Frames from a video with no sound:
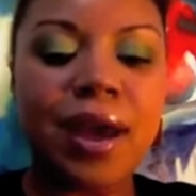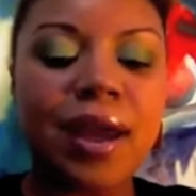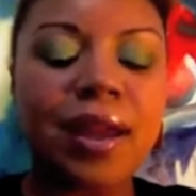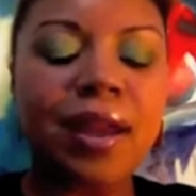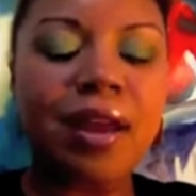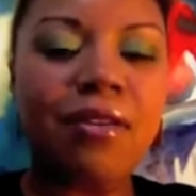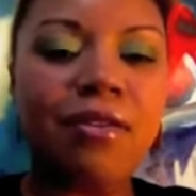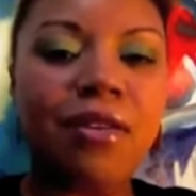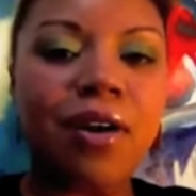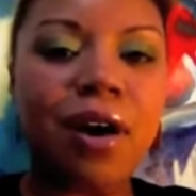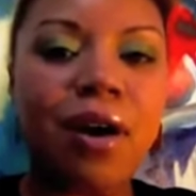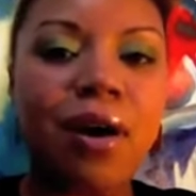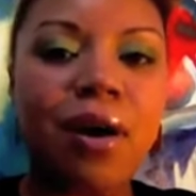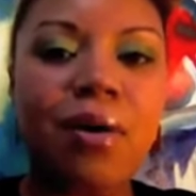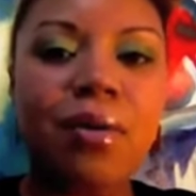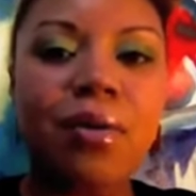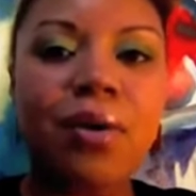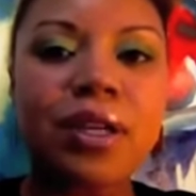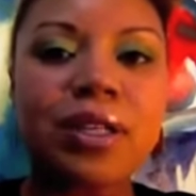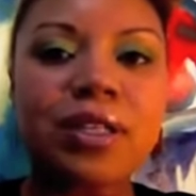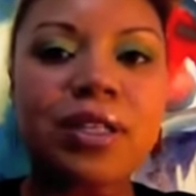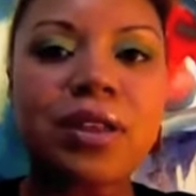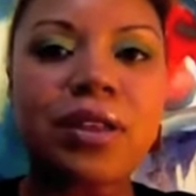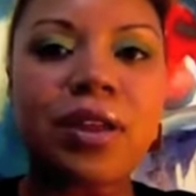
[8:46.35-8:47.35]
And I've
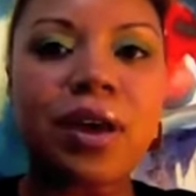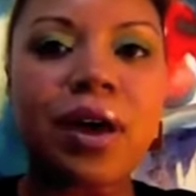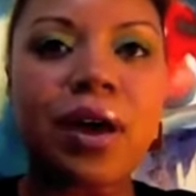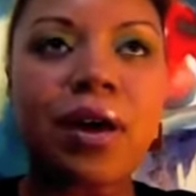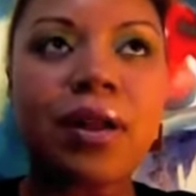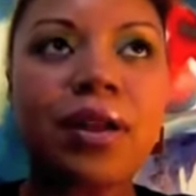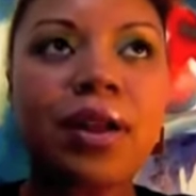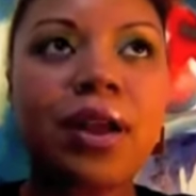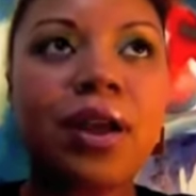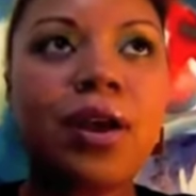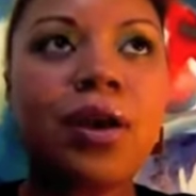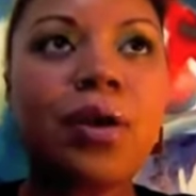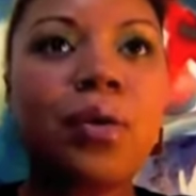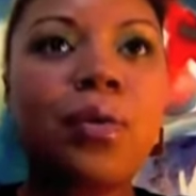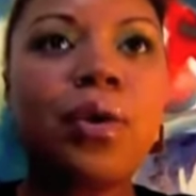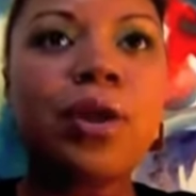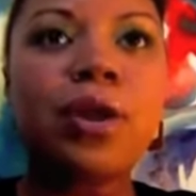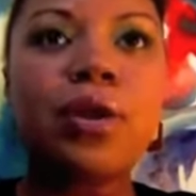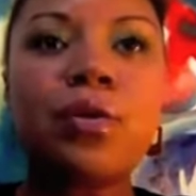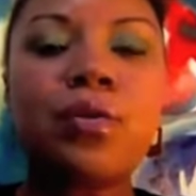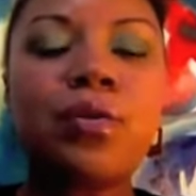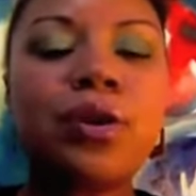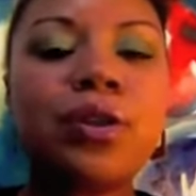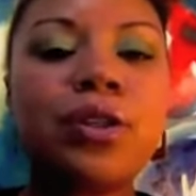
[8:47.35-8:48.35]
always thought,
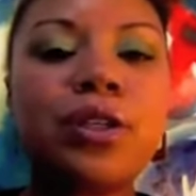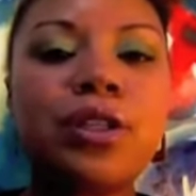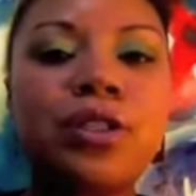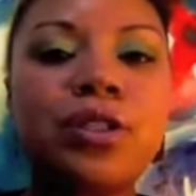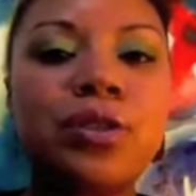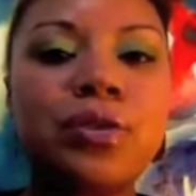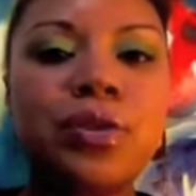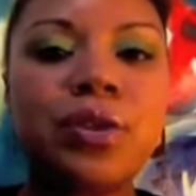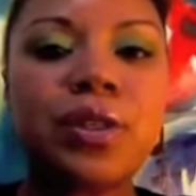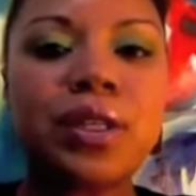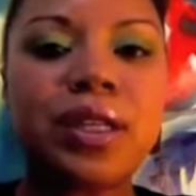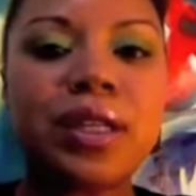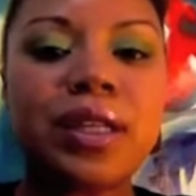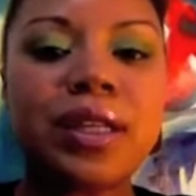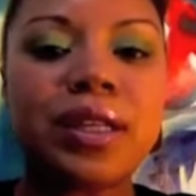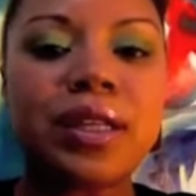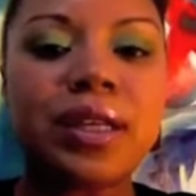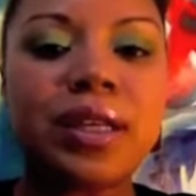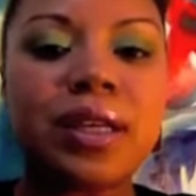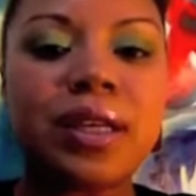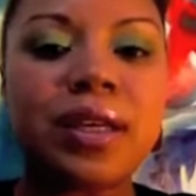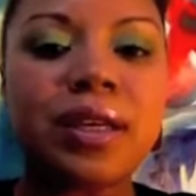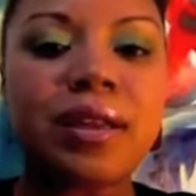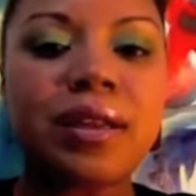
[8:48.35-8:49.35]
we don't really do
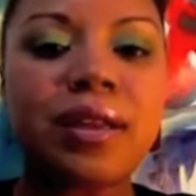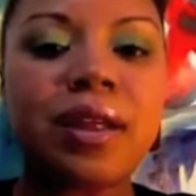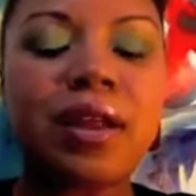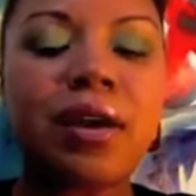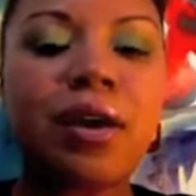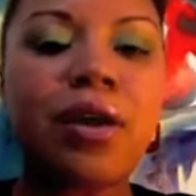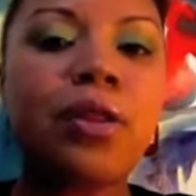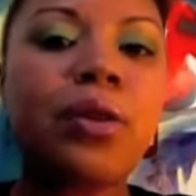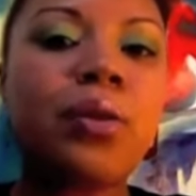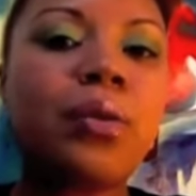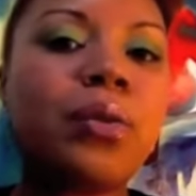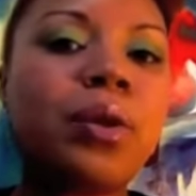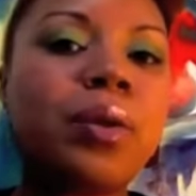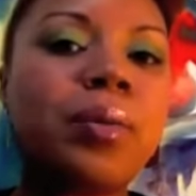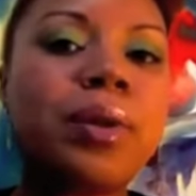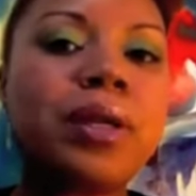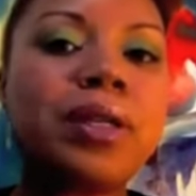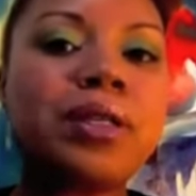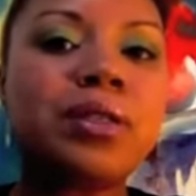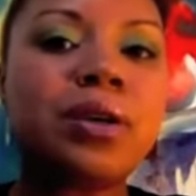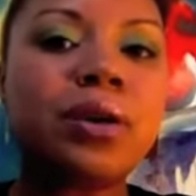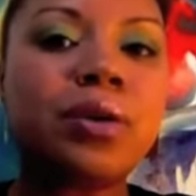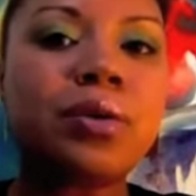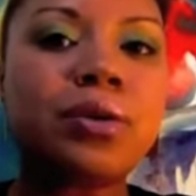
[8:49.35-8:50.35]
anything that other
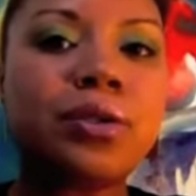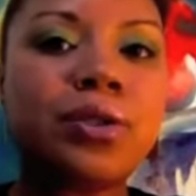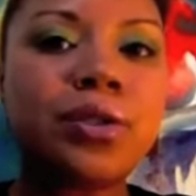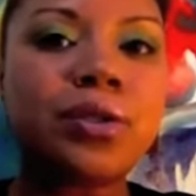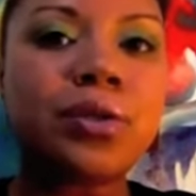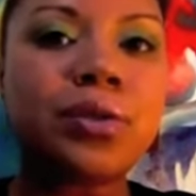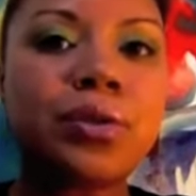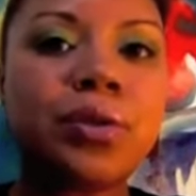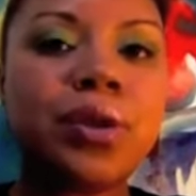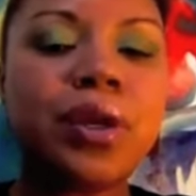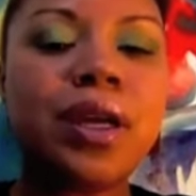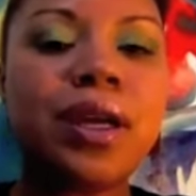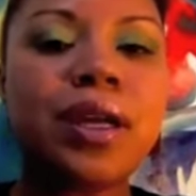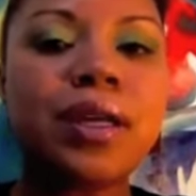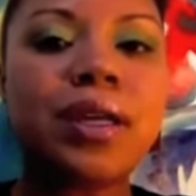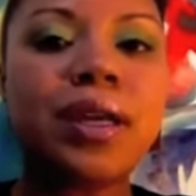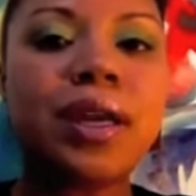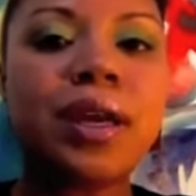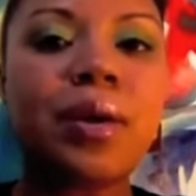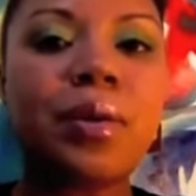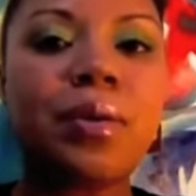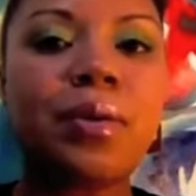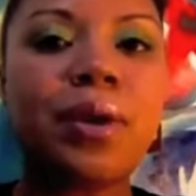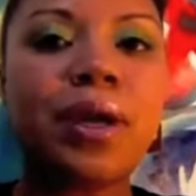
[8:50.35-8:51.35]
women don't do,
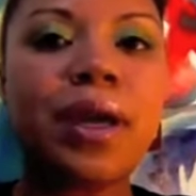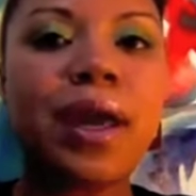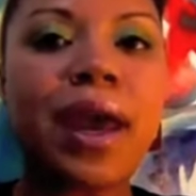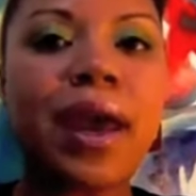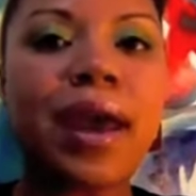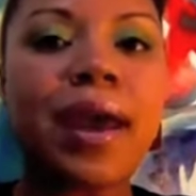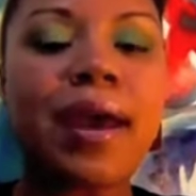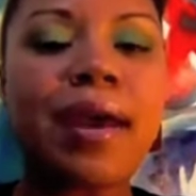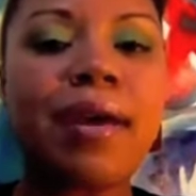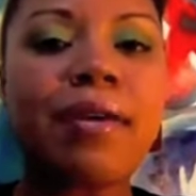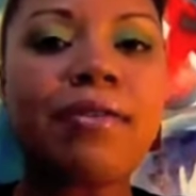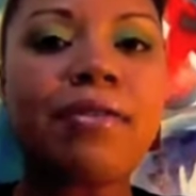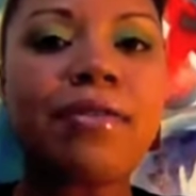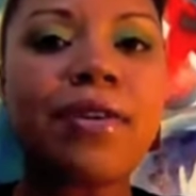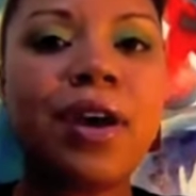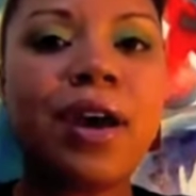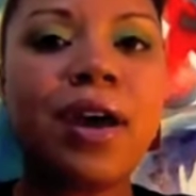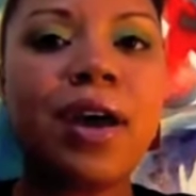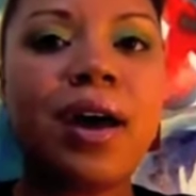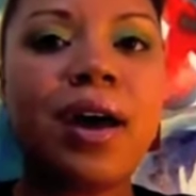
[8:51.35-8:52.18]
yet we have